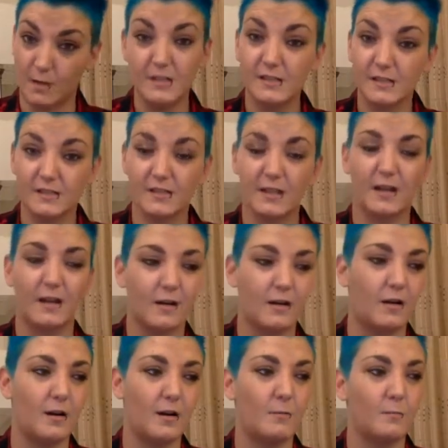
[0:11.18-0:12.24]
Emmett, and
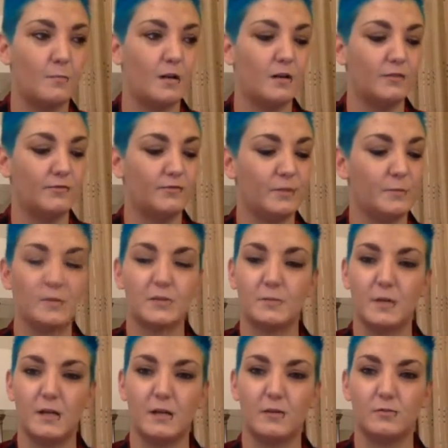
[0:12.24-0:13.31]
I'm female
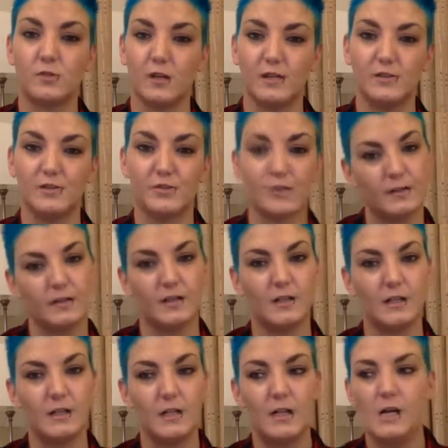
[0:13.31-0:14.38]
to male
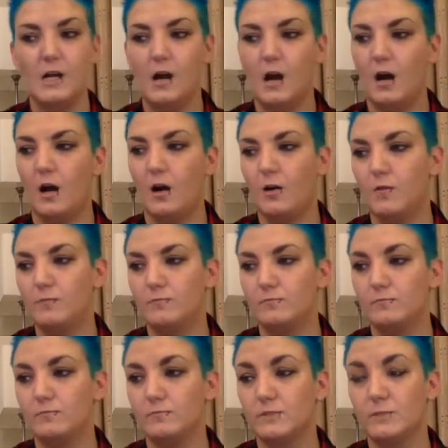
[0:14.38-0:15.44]
transgender.
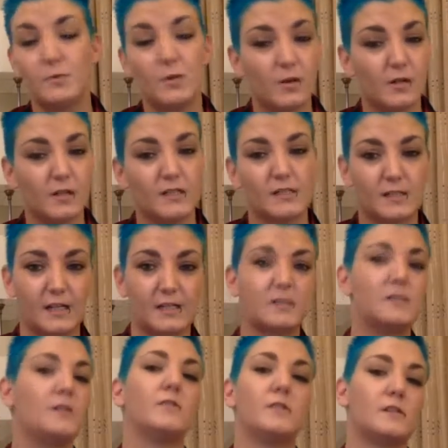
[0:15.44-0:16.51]
To be honest, that's
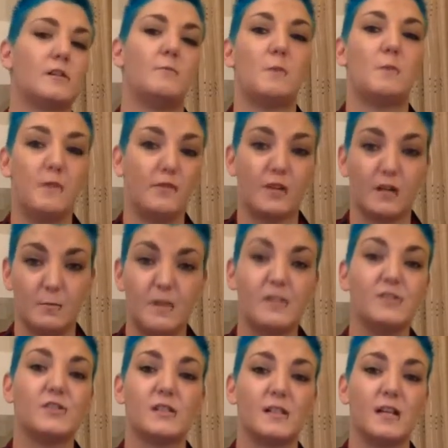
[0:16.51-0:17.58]
the only time I'm ever going to
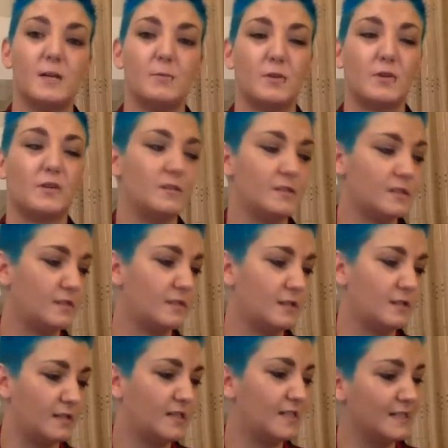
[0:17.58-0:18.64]
mention that, because
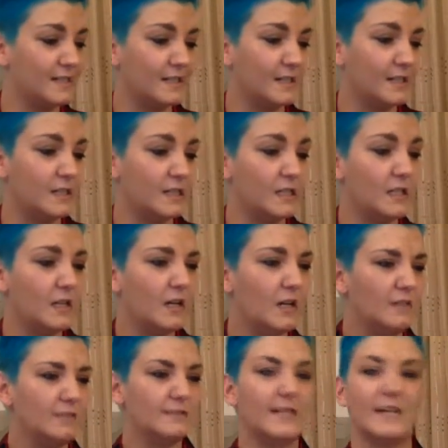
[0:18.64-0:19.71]
at the end of the day,
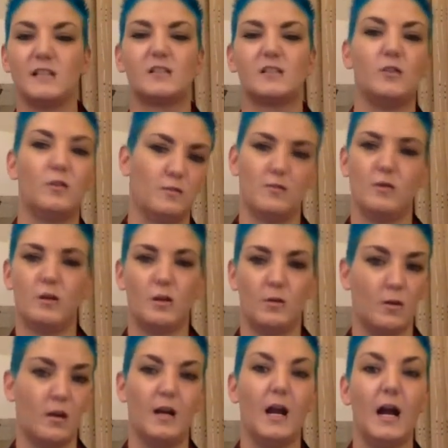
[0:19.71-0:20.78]
that's not
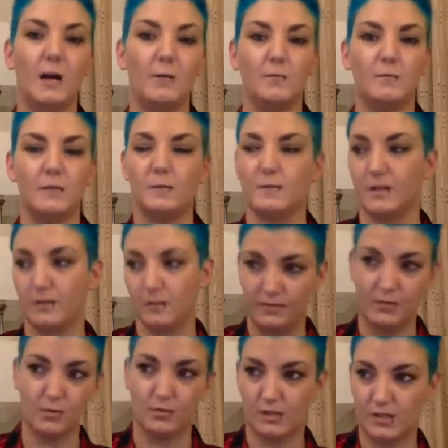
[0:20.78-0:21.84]
who I am. I mean, of
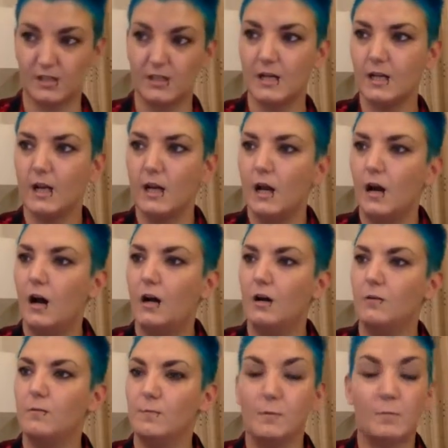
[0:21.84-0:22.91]
course,
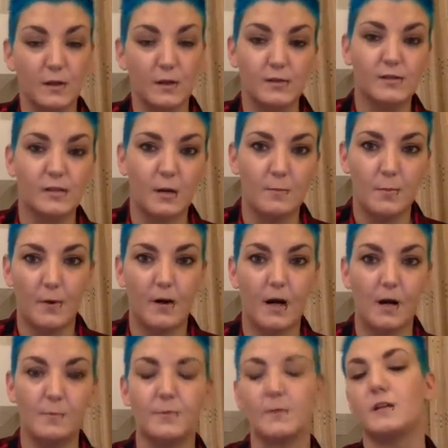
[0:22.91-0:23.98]
the posts that I put
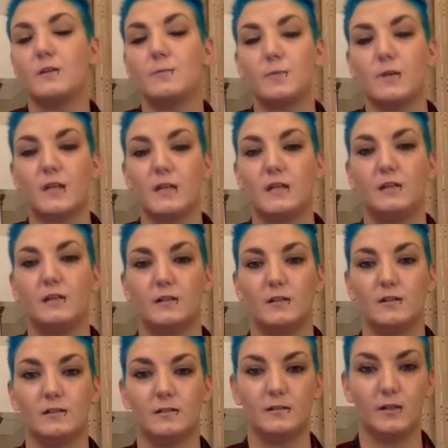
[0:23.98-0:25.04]
up are going to be,
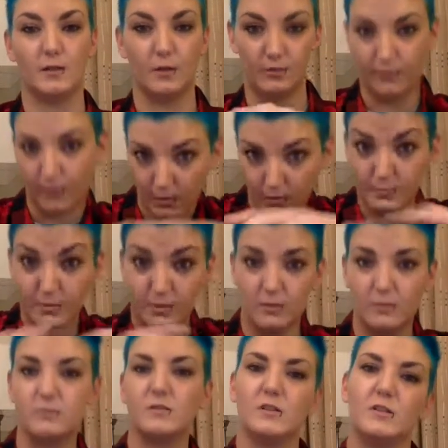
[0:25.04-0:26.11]
you know, following me
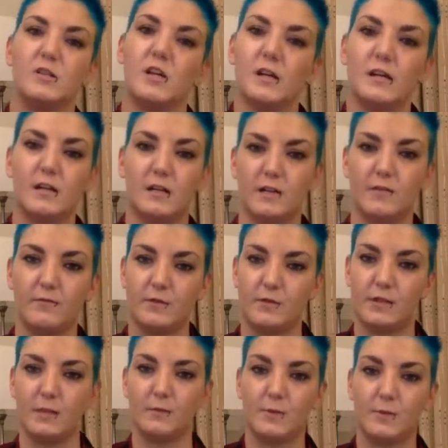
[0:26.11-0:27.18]
along the journey and
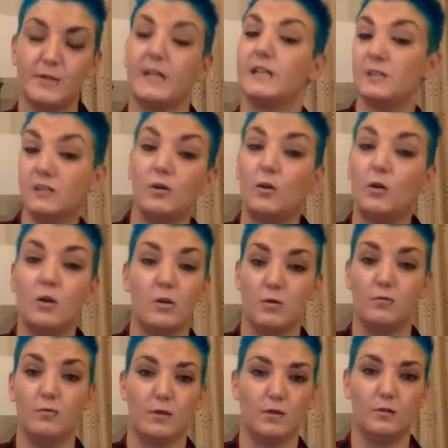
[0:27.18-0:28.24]
everything, but that's not
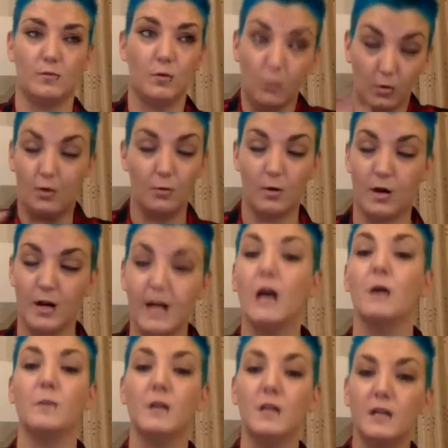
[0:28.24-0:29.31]
who all who I
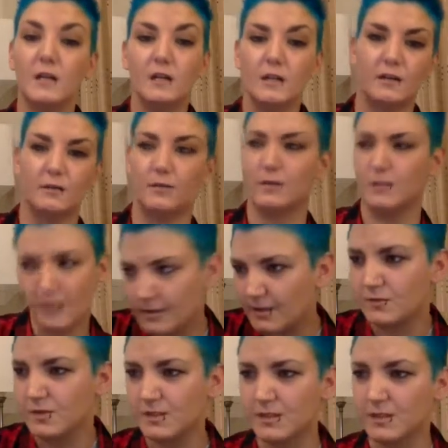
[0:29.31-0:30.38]
am. You know, I like
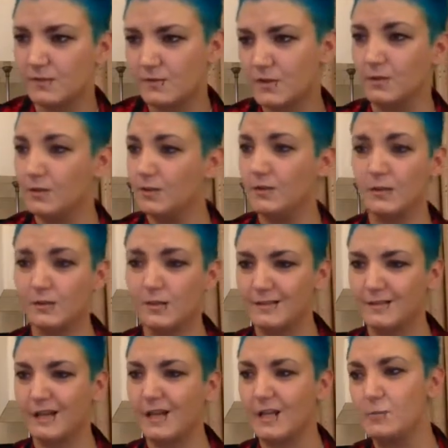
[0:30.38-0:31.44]
other stuff too, you know,
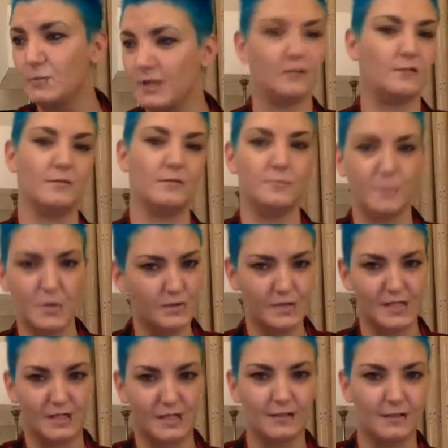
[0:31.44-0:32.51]
like gaming and
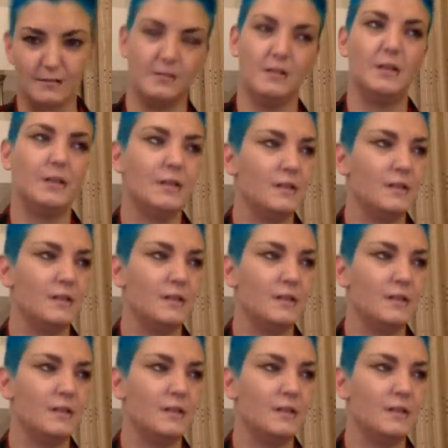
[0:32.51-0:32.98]
music and